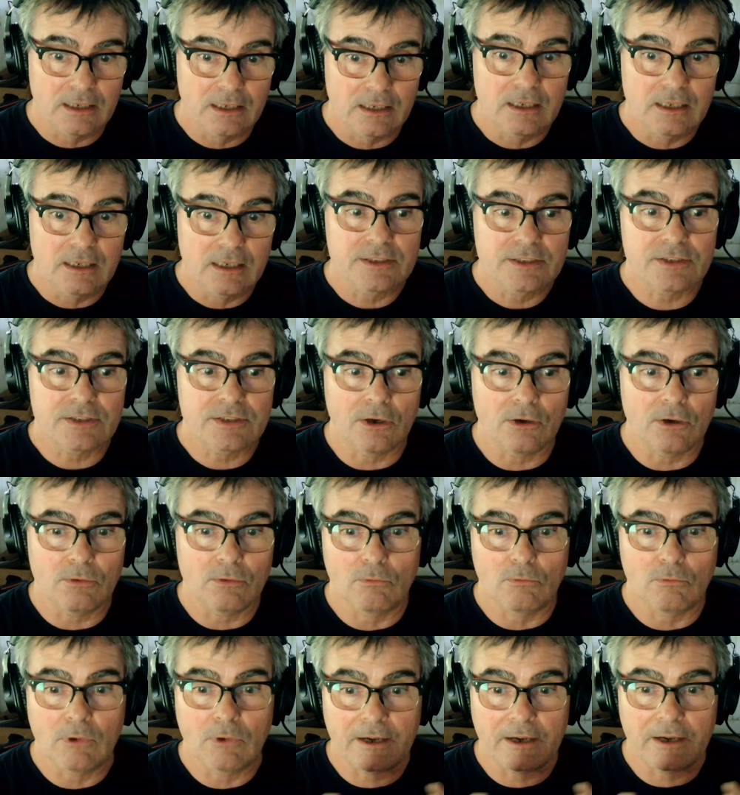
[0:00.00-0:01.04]
So
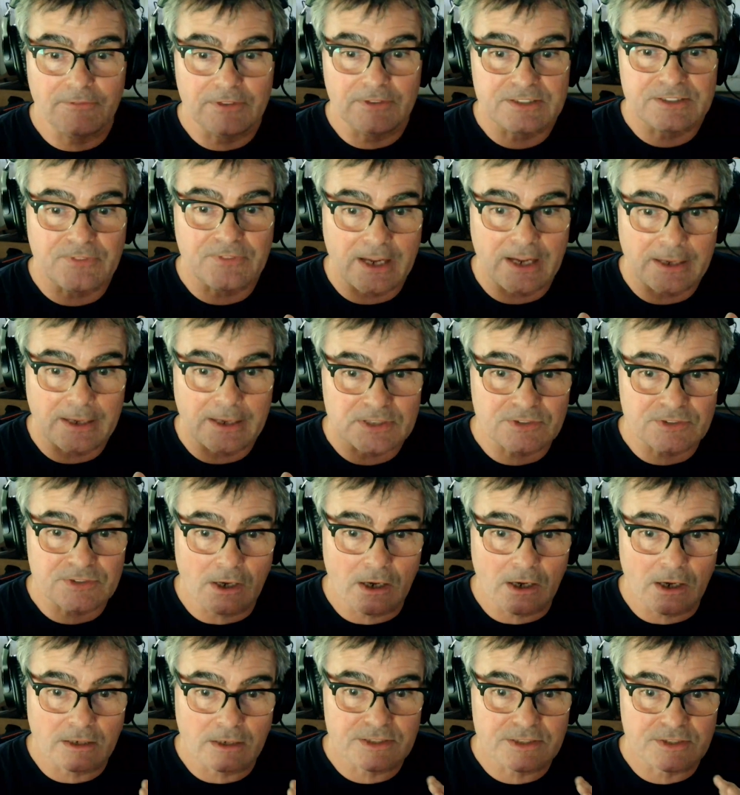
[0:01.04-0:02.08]
one of his famous
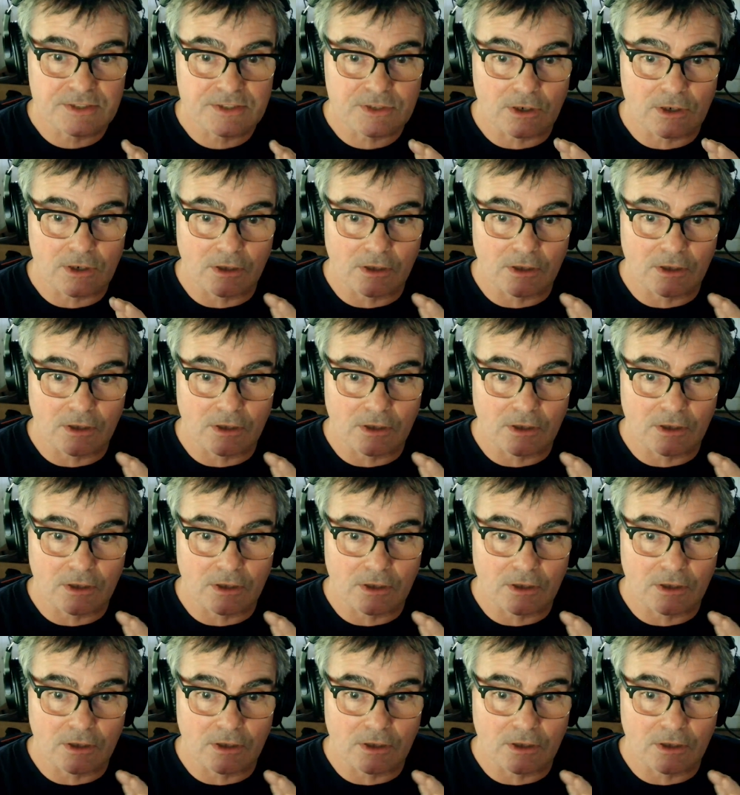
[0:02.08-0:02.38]
songs is called